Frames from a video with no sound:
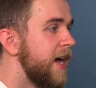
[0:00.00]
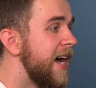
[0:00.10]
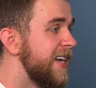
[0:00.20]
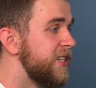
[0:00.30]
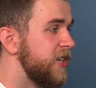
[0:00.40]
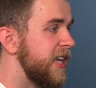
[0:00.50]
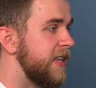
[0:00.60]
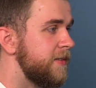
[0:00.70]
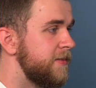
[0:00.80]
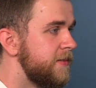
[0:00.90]

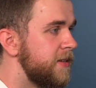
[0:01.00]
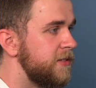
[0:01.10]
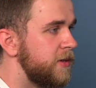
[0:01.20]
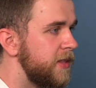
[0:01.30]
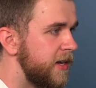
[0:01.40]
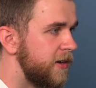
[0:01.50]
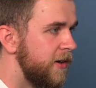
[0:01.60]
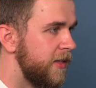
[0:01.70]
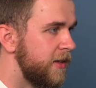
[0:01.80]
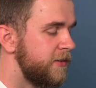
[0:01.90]
iGen is what they call us.